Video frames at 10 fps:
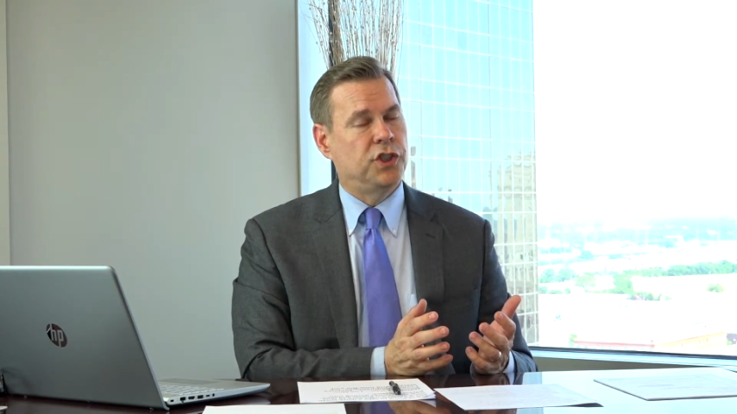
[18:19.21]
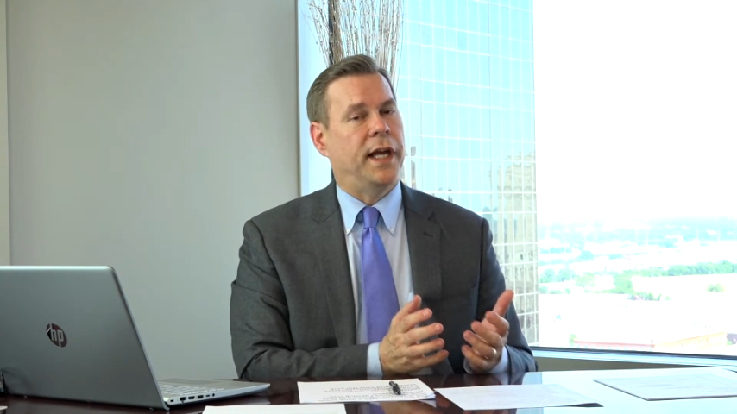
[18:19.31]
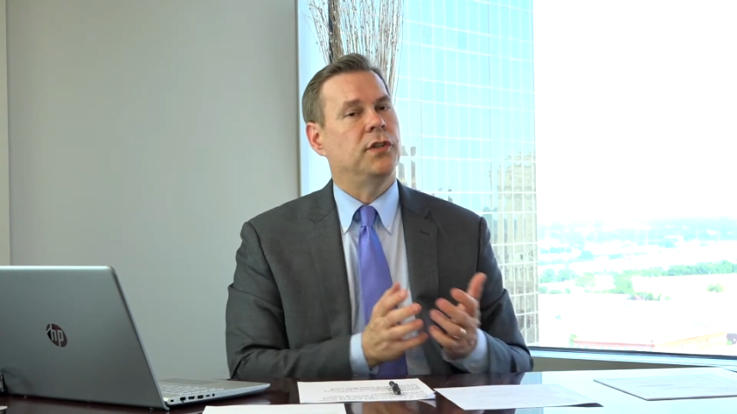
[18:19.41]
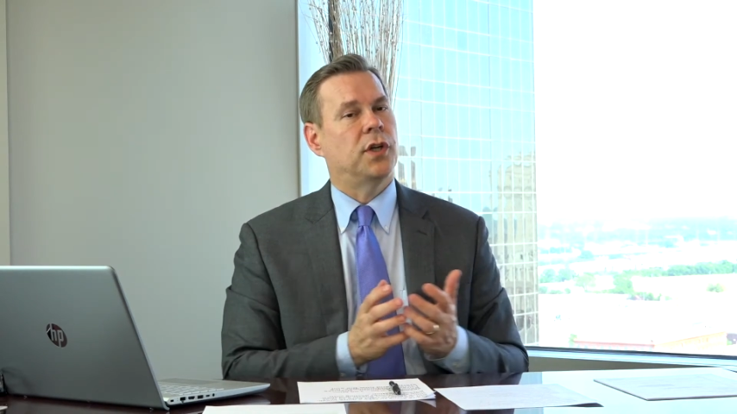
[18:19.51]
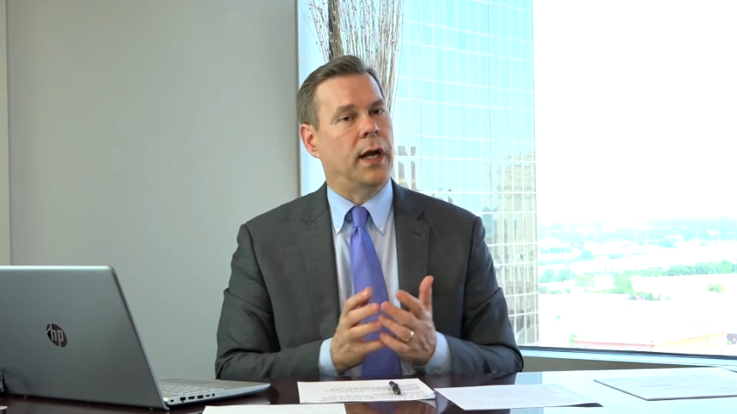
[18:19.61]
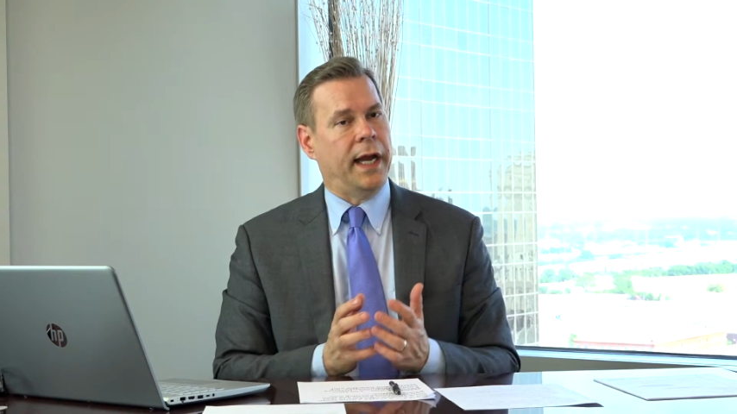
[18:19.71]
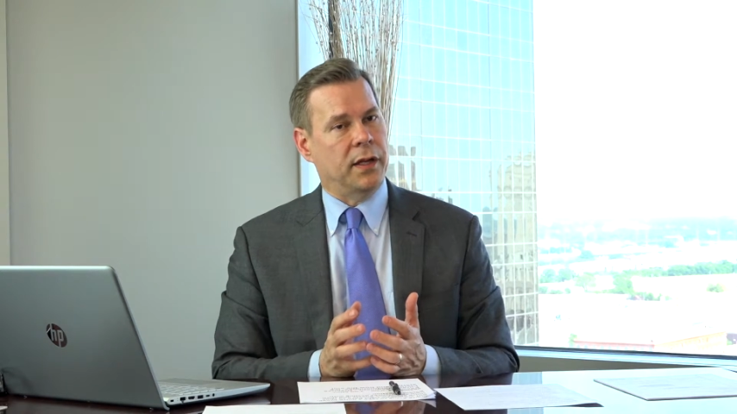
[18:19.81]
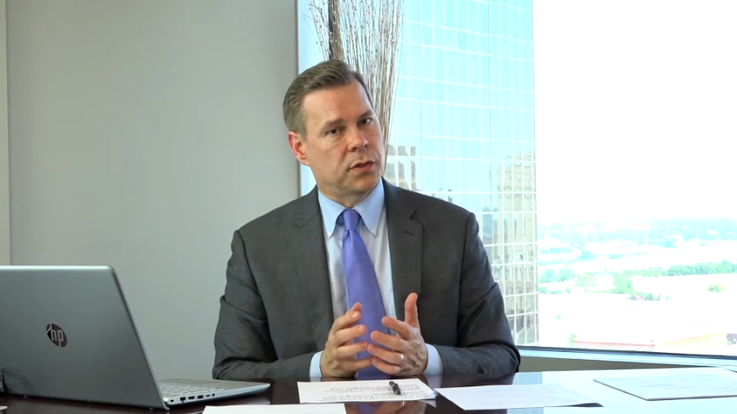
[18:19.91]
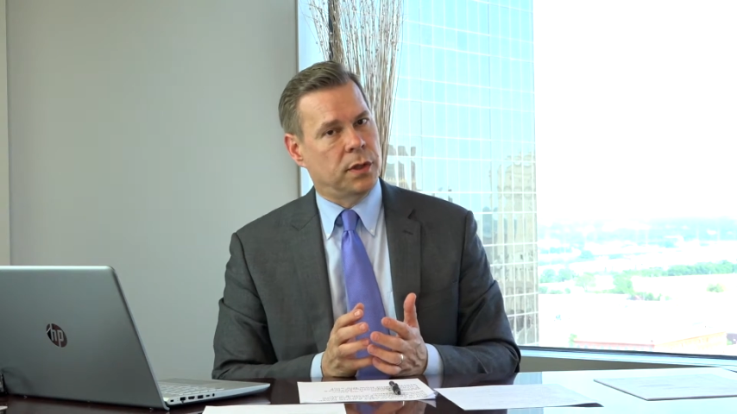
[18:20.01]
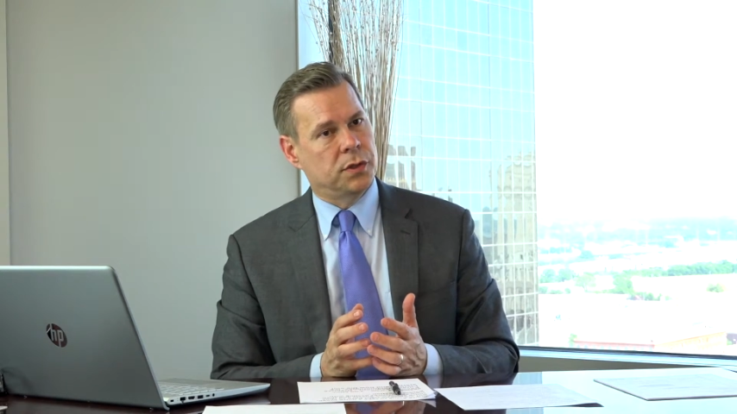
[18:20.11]
change our
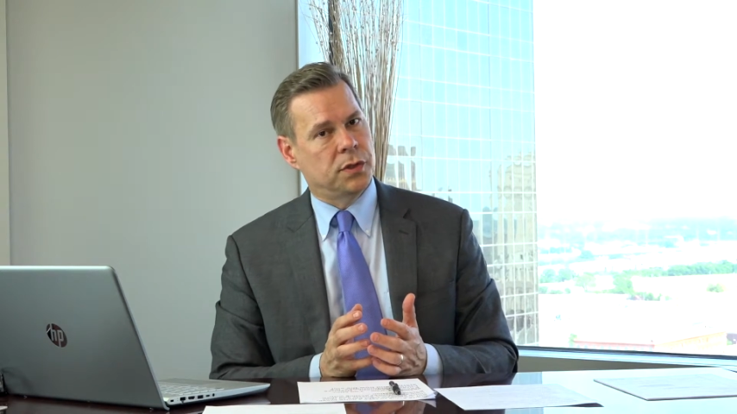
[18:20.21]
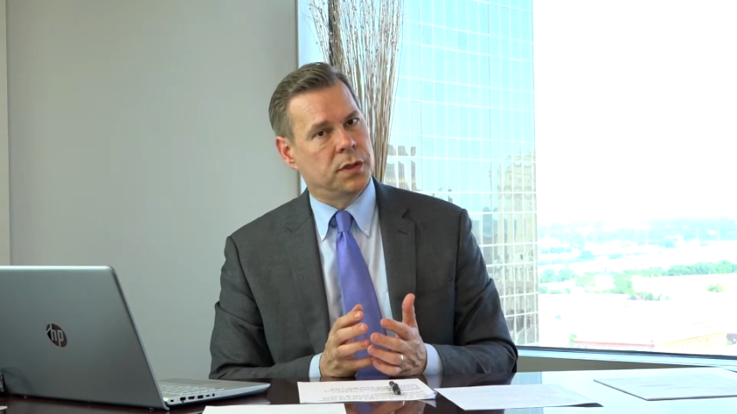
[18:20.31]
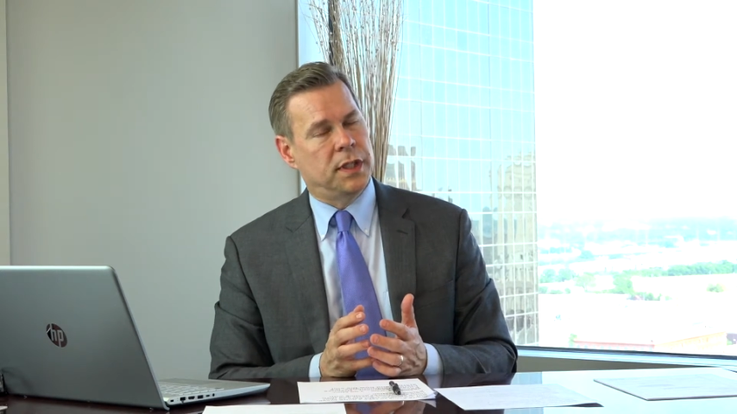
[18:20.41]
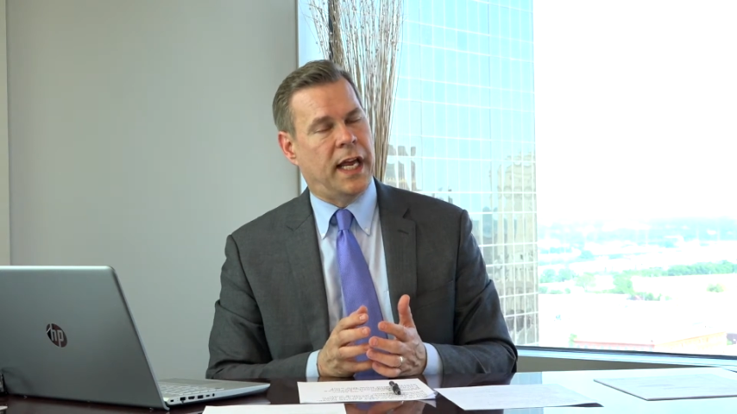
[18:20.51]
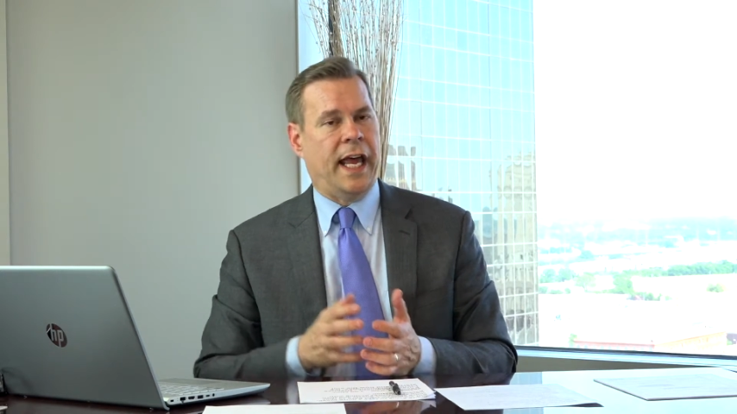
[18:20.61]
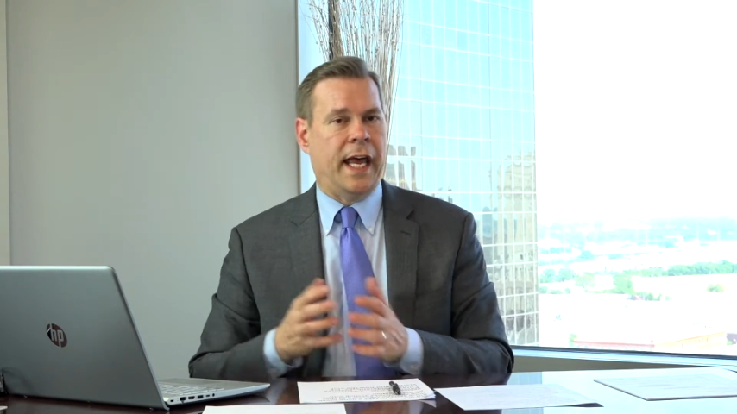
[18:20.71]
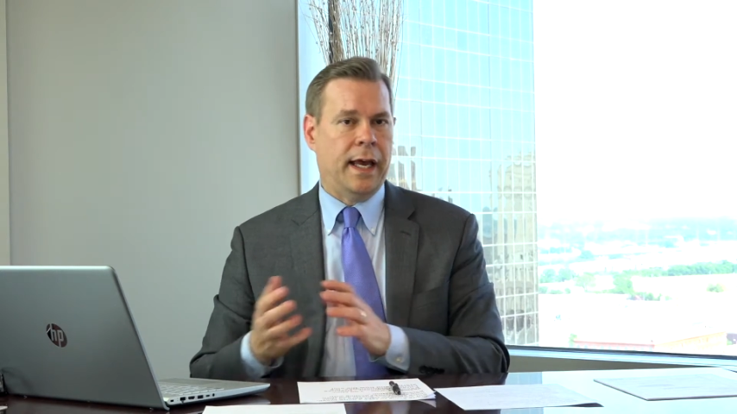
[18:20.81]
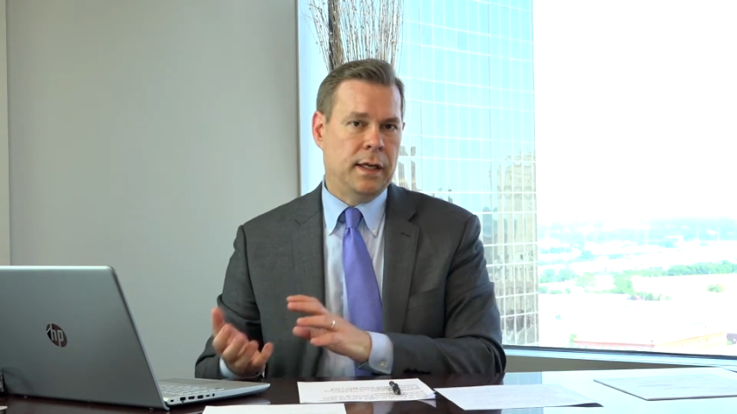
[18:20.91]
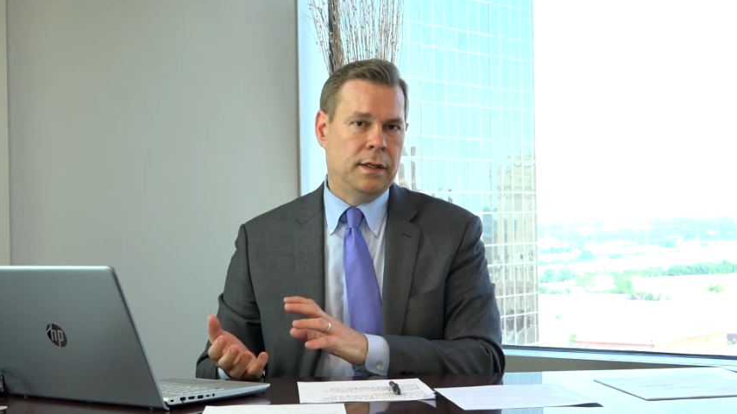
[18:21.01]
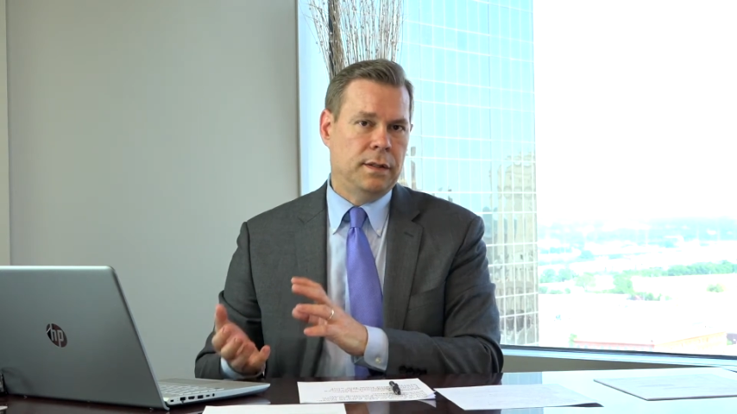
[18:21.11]
answers and to
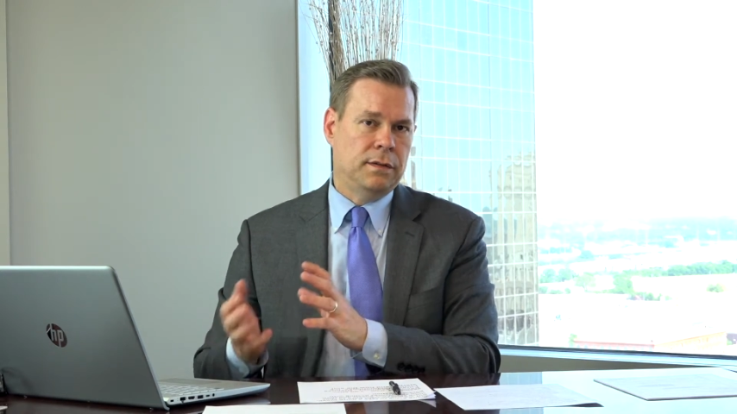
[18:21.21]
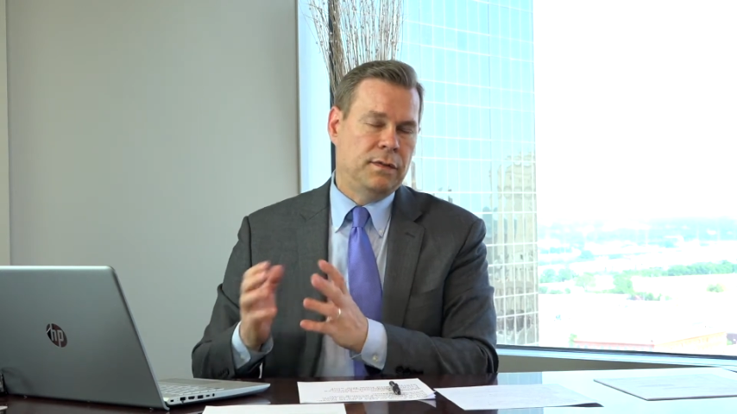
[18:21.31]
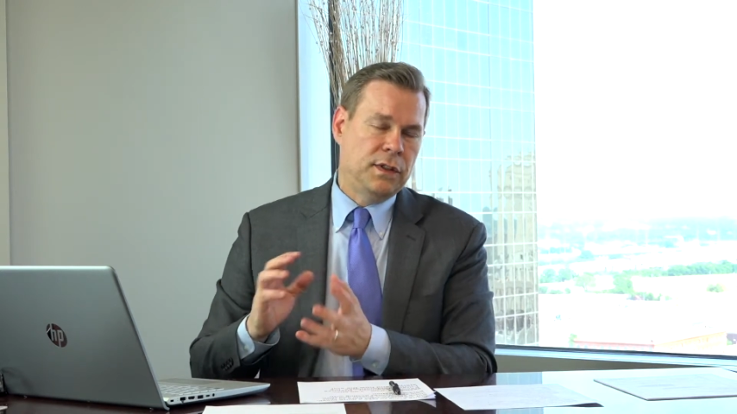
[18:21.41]
add